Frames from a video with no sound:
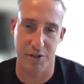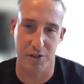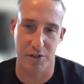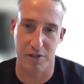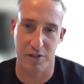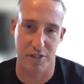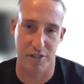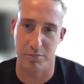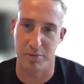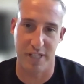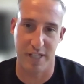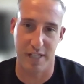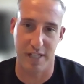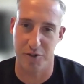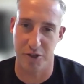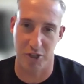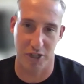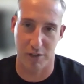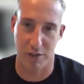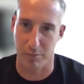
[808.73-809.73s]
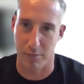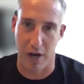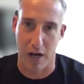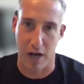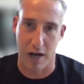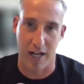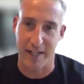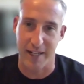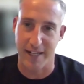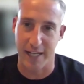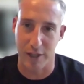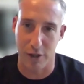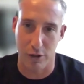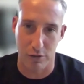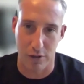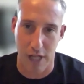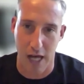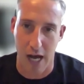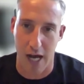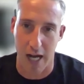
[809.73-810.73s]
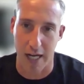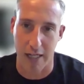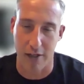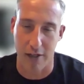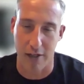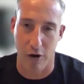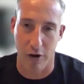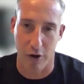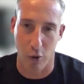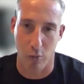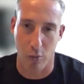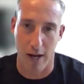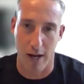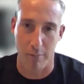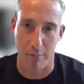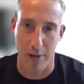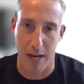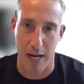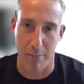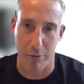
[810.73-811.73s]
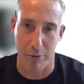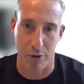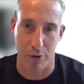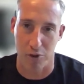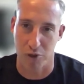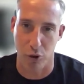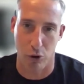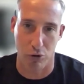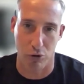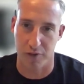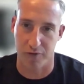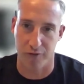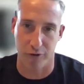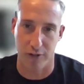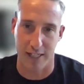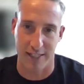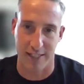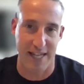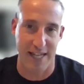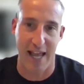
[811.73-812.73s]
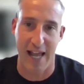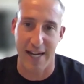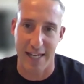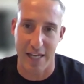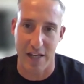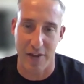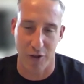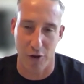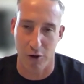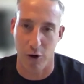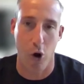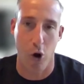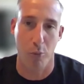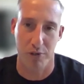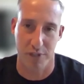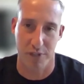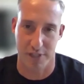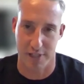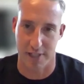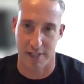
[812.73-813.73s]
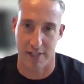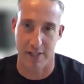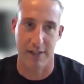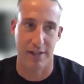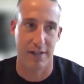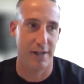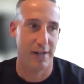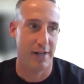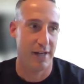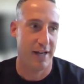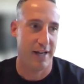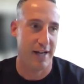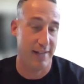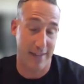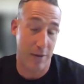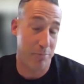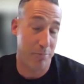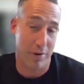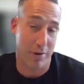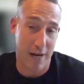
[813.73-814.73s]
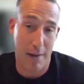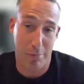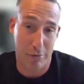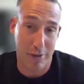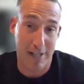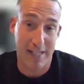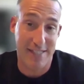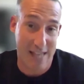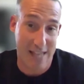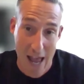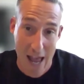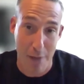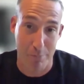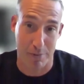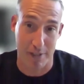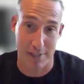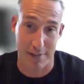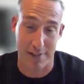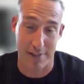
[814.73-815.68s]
Some kid took a yellow line on a white paper and sold it for like 10 ETH on OpenSea. And that probably has happened.